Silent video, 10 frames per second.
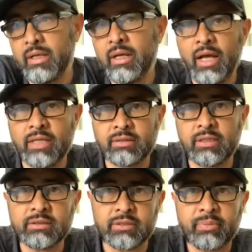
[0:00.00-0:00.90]
as a
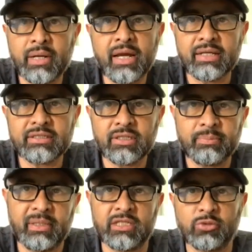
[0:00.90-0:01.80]
surprise,
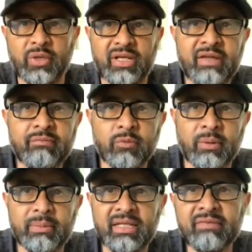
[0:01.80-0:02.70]
because we
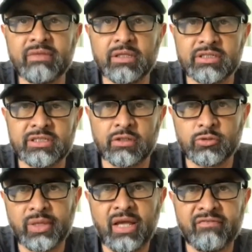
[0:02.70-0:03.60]
believed in ourselves.
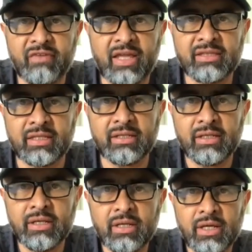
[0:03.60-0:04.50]
We had faith in
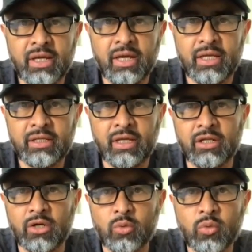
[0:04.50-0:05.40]

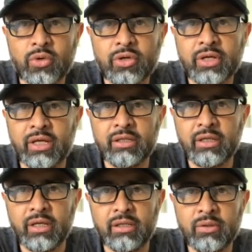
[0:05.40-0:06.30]
our work, and
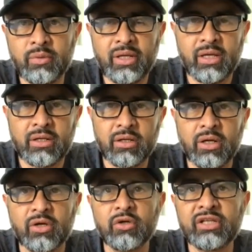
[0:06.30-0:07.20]
we had
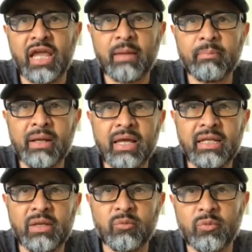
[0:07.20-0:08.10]
a good game
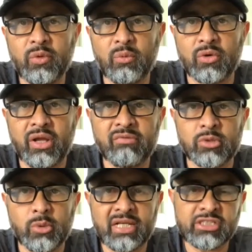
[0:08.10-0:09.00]
plan, and we were able
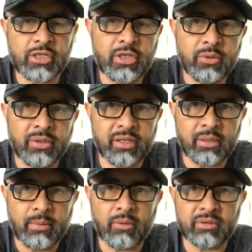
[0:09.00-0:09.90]
to execute and
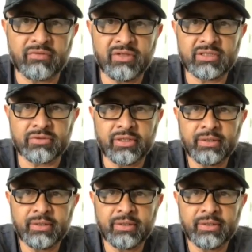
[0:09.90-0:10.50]
come out with the victory.